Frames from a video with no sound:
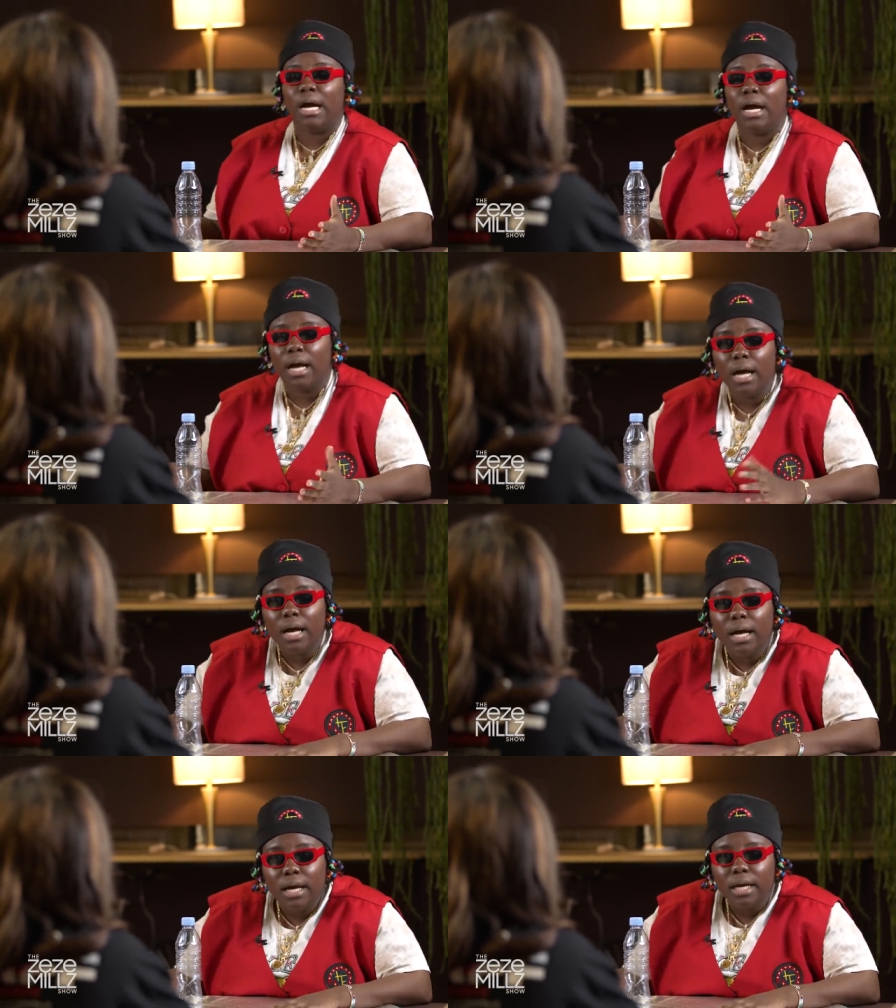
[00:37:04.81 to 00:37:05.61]
Right,
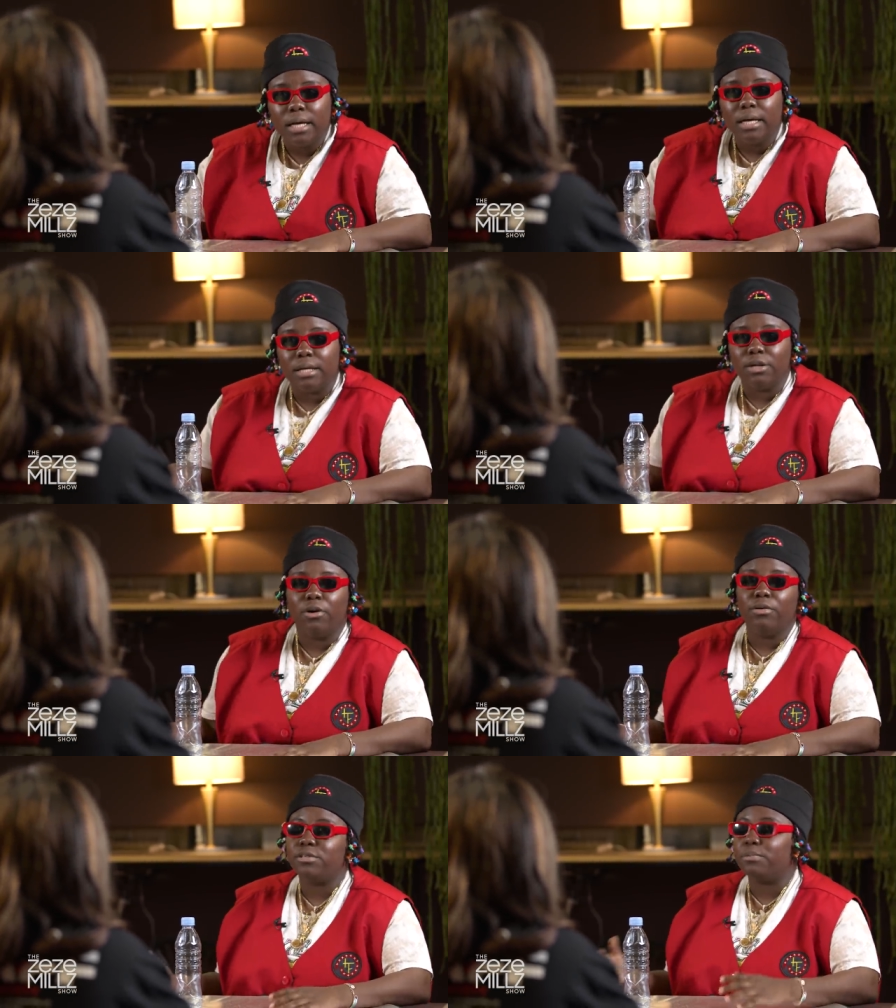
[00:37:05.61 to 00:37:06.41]
right, right.
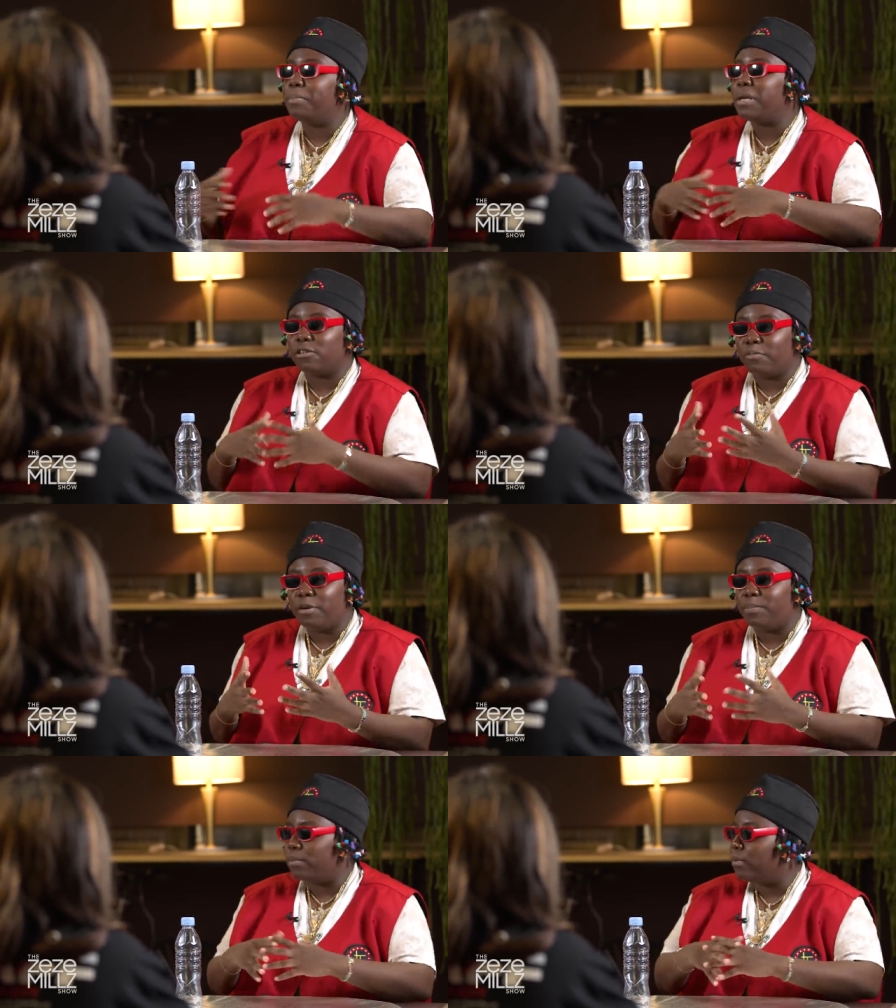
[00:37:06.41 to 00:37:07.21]
Yo, it's a mix of
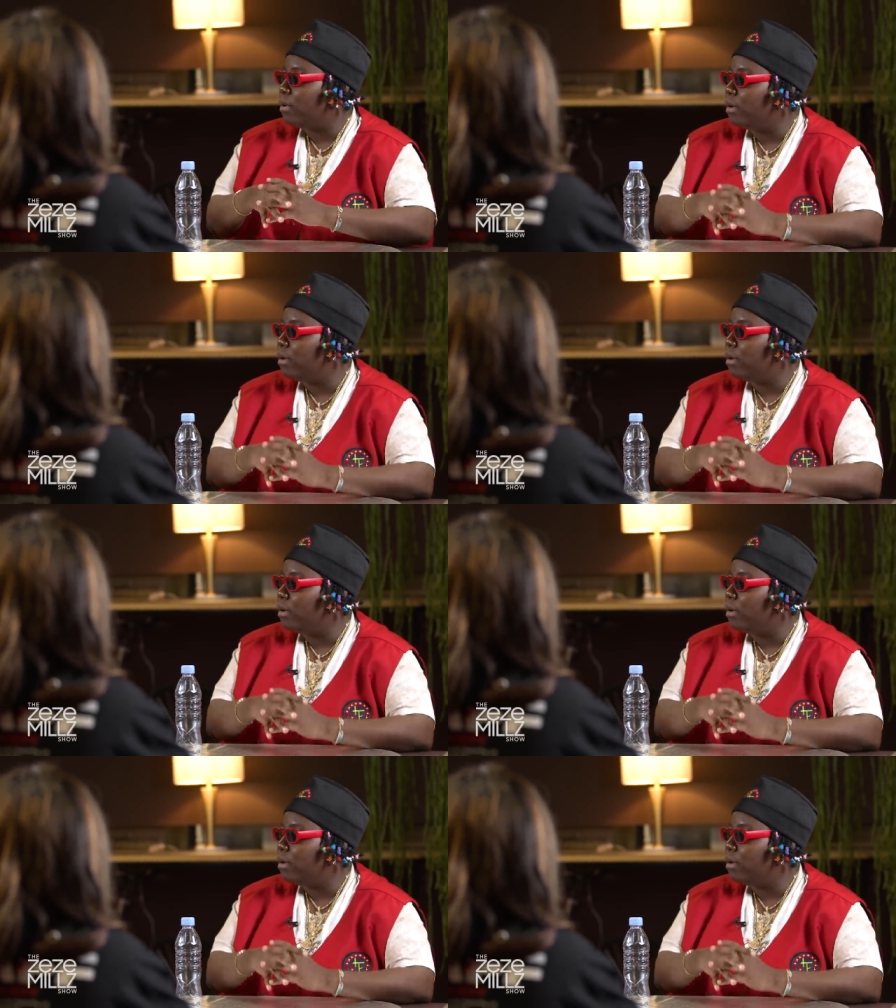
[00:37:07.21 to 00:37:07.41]
people.